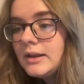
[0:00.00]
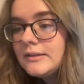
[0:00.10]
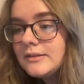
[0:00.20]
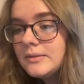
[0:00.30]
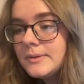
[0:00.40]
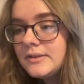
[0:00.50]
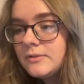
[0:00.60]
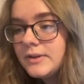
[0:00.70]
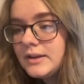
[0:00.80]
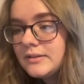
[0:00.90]

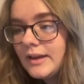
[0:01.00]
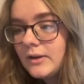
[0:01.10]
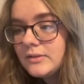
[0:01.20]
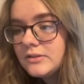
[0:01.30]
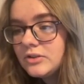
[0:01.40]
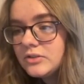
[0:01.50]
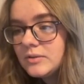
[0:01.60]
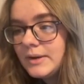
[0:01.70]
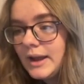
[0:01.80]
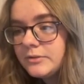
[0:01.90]
Specific sounds children
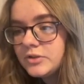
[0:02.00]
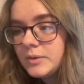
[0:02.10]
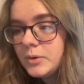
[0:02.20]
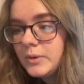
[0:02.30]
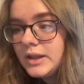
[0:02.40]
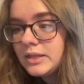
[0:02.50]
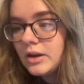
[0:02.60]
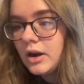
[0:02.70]
may have trouble with